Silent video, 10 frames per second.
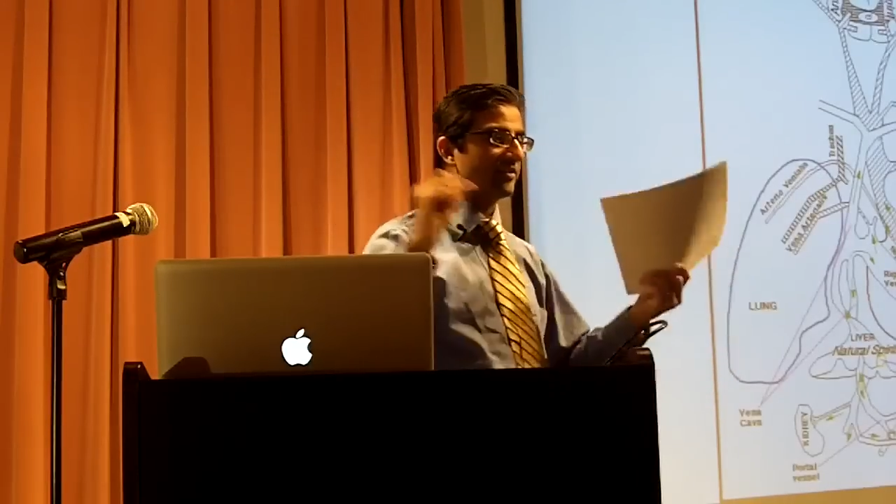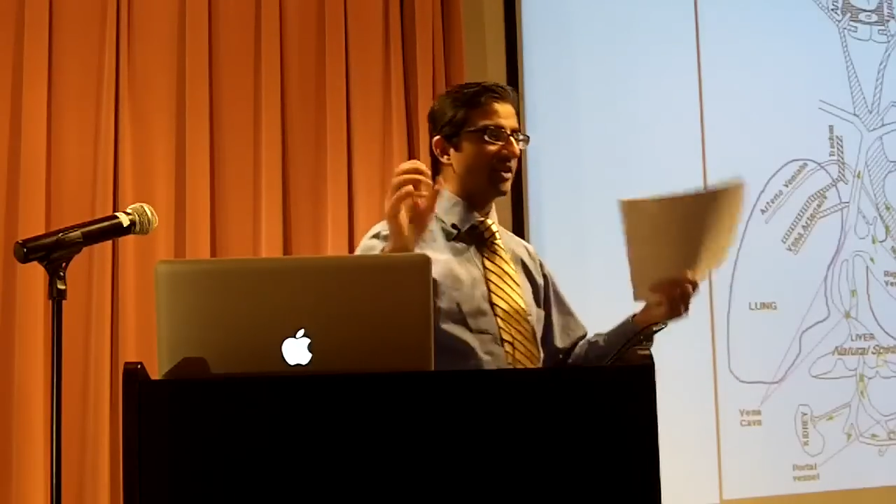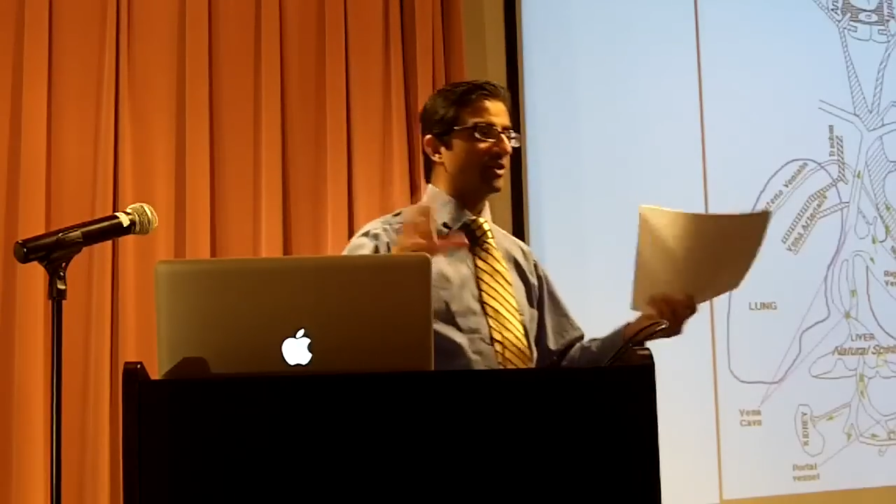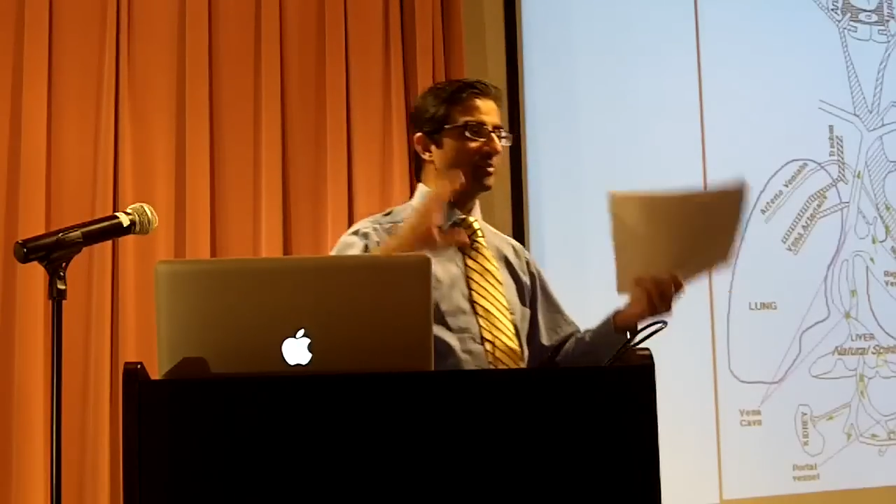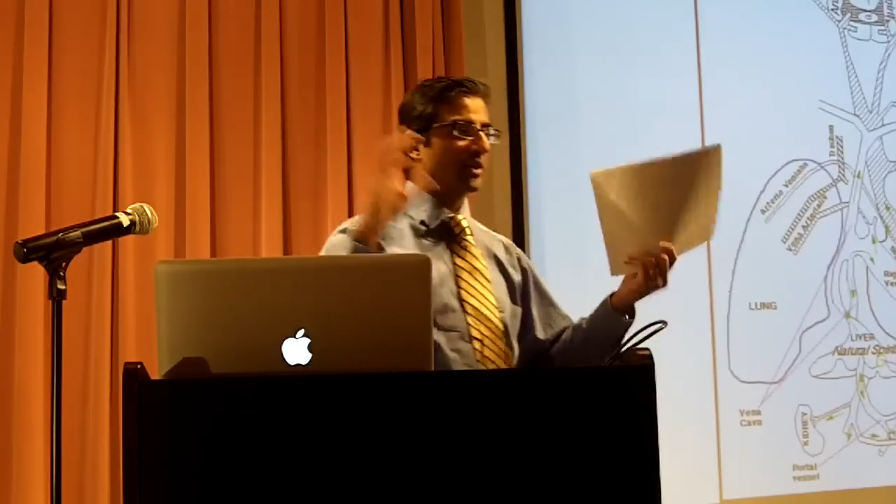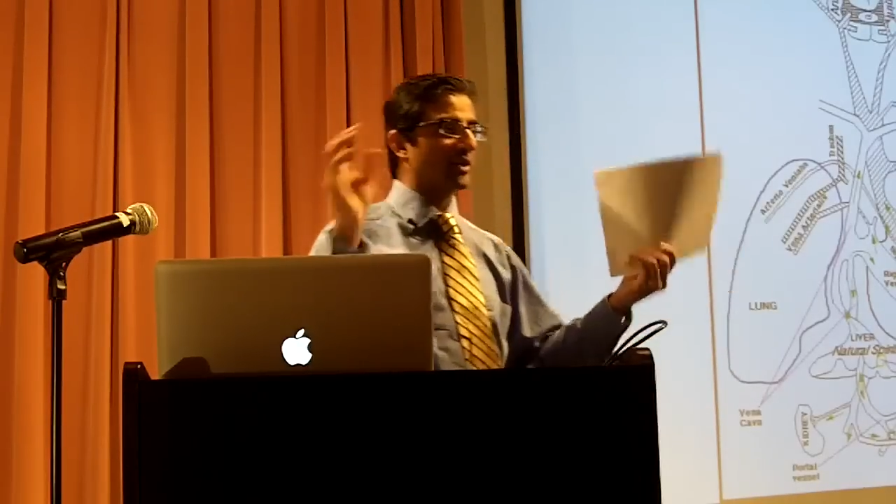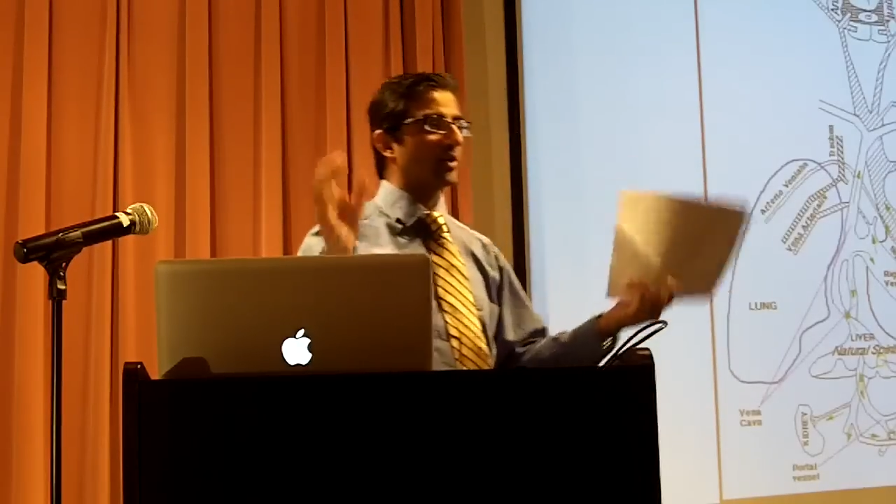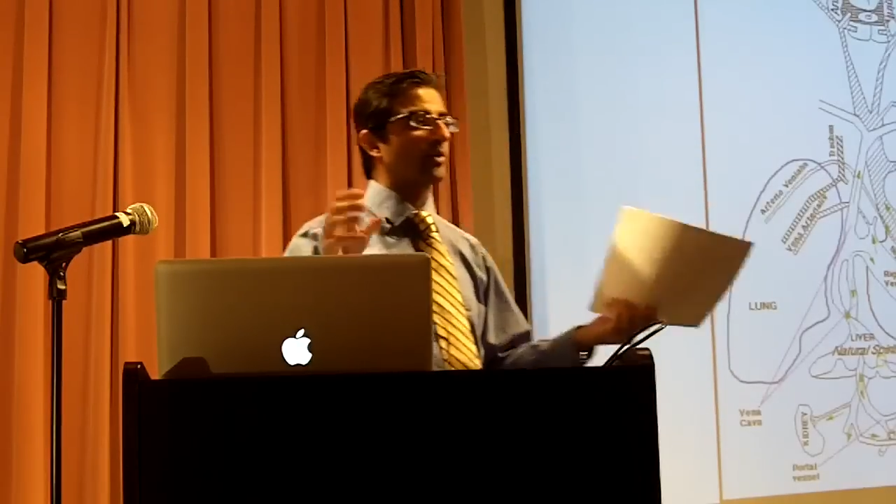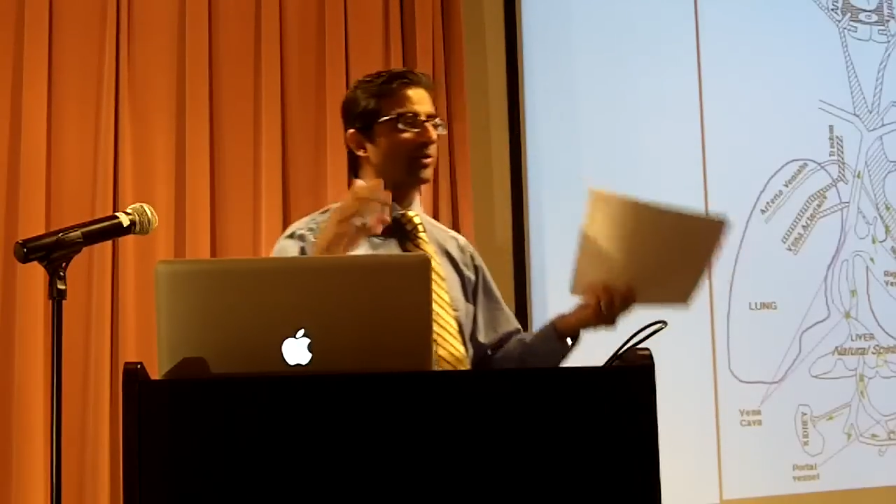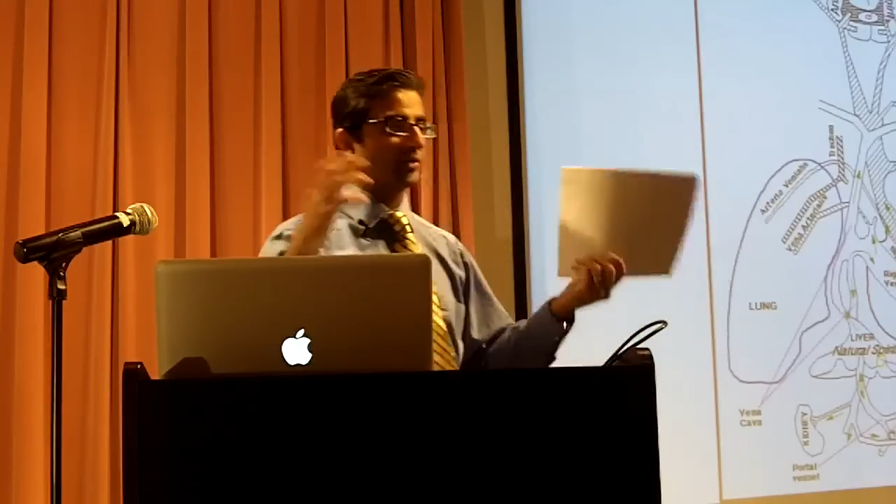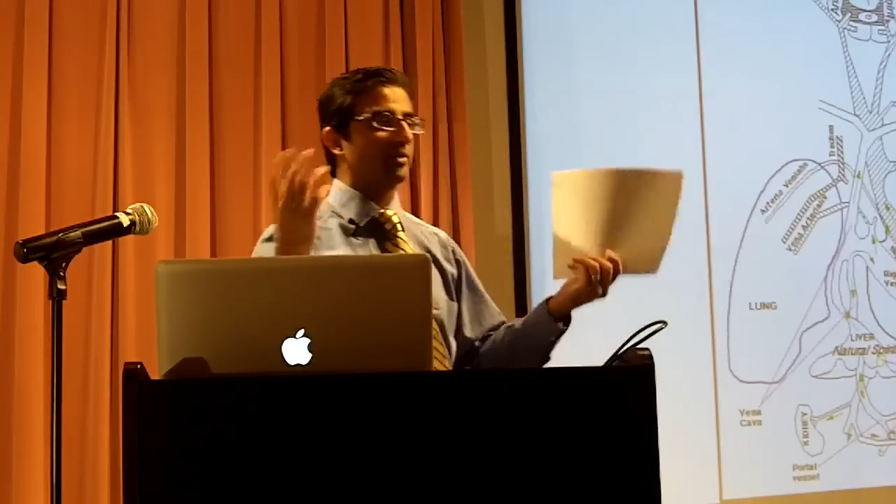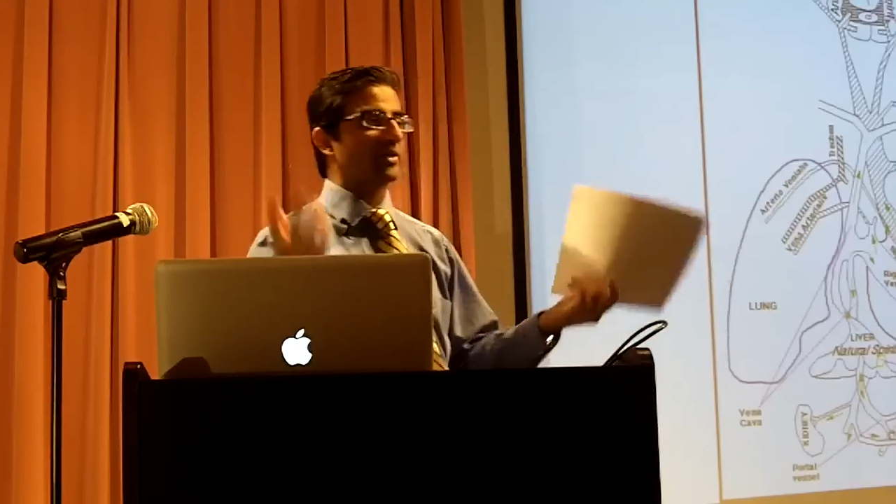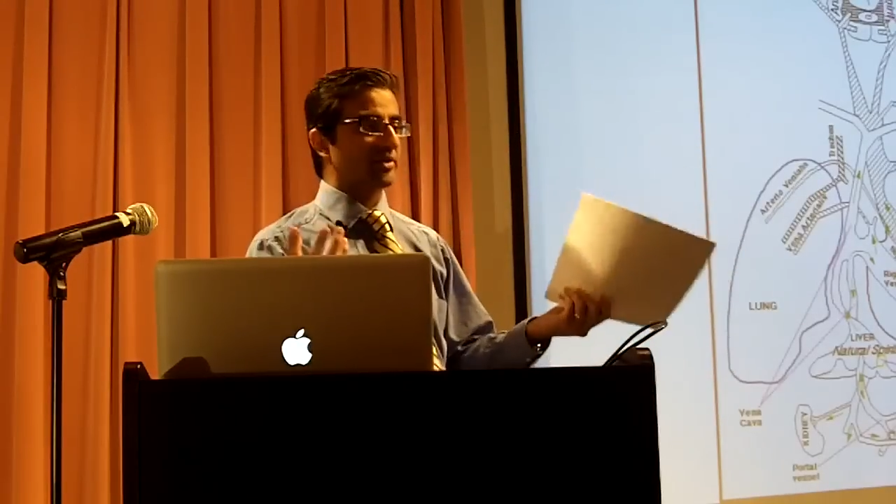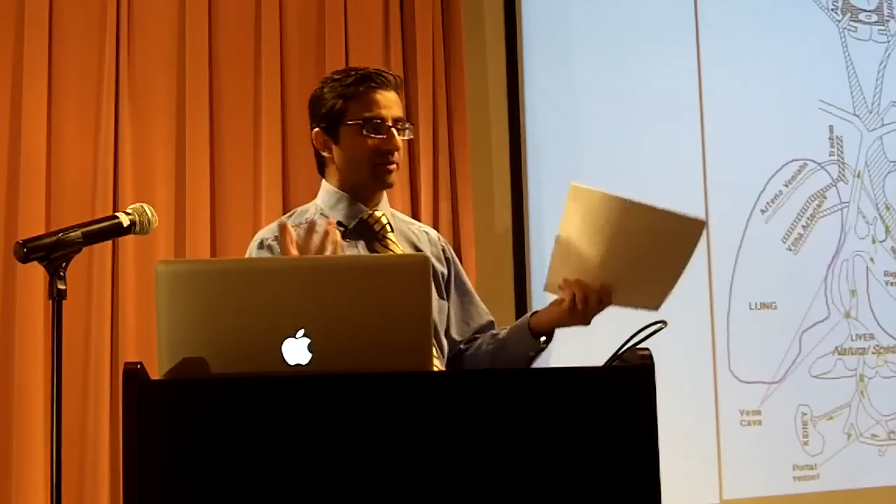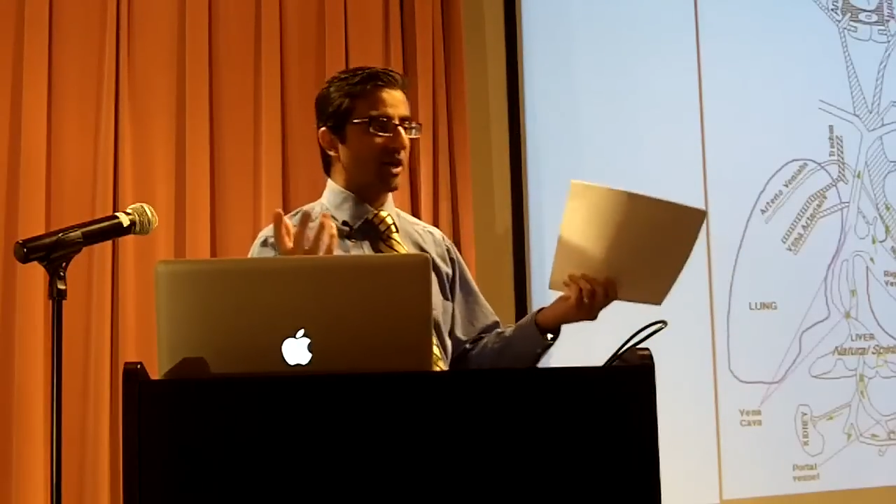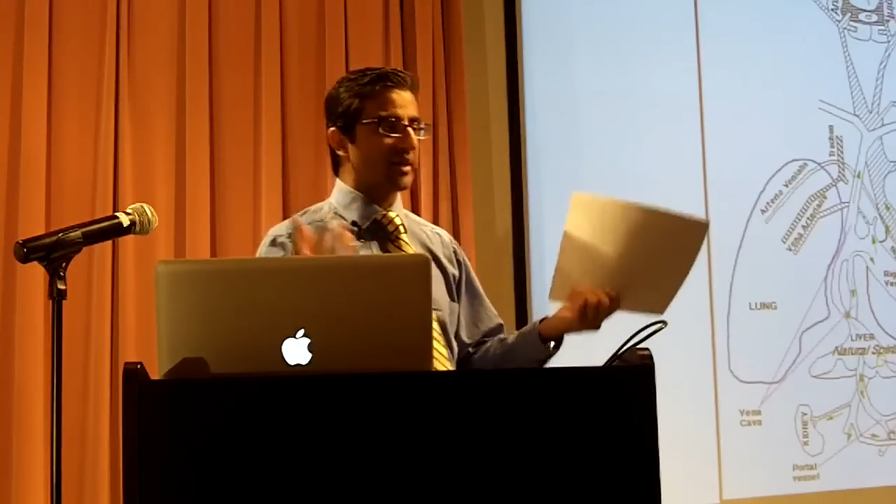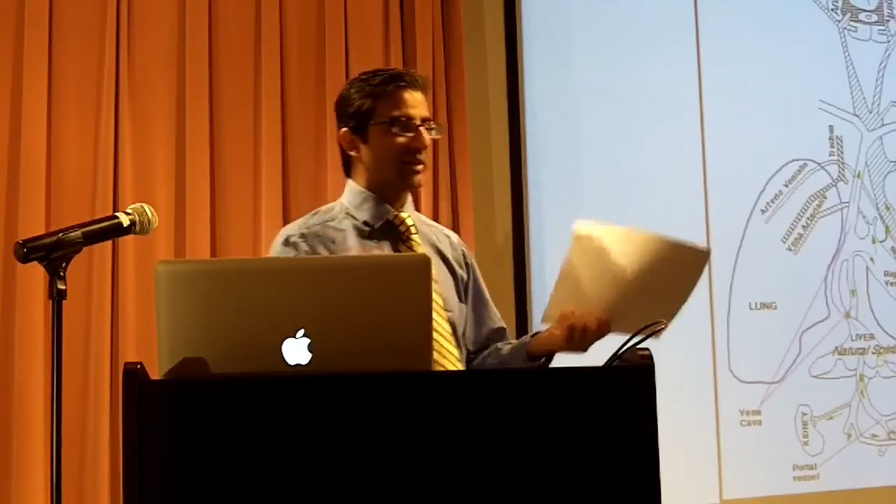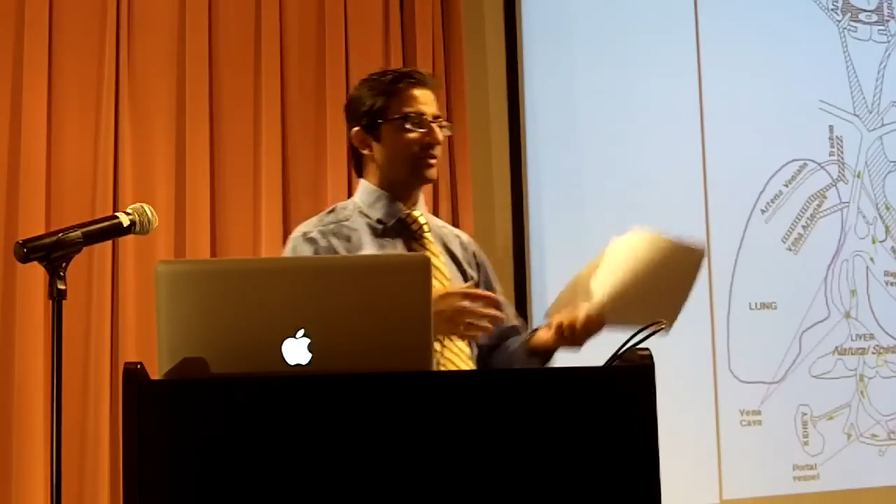of nourishment and growth to the rest of the body,